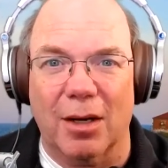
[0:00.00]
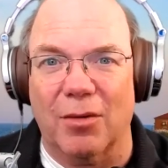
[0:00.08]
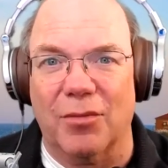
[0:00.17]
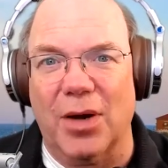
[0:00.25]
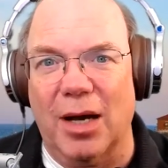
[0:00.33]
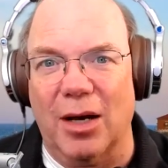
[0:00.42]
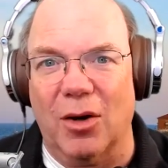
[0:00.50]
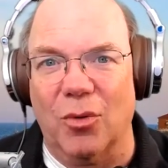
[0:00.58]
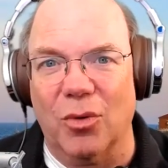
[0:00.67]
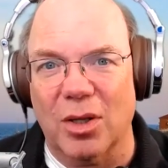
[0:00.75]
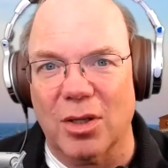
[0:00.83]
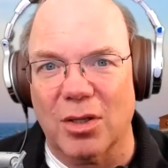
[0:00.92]
of
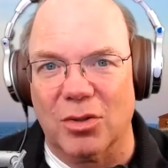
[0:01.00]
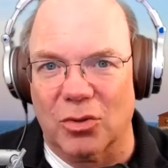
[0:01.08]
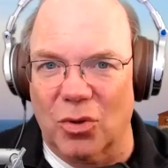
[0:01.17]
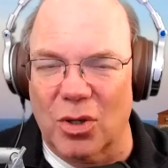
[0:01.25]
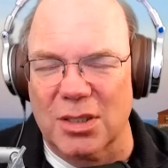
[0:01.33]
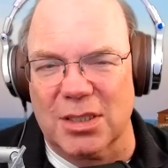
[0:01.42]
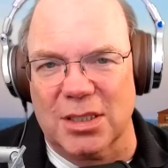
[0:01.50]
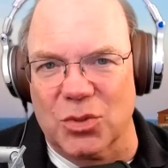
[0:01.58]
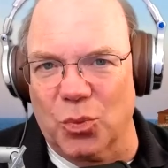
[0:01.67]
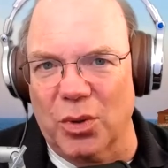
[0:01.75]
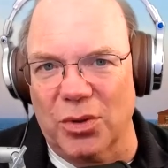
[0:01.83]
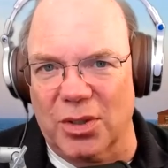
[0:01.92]
how the law
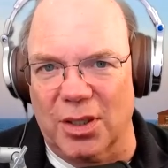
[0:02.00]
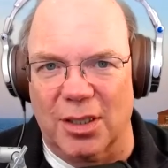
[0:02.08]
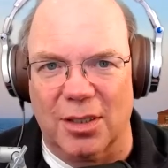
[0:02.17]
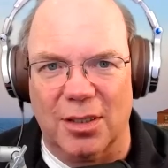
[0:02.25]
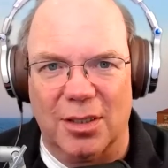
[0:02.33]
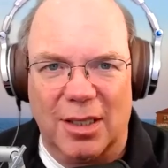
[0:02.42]
says one thing,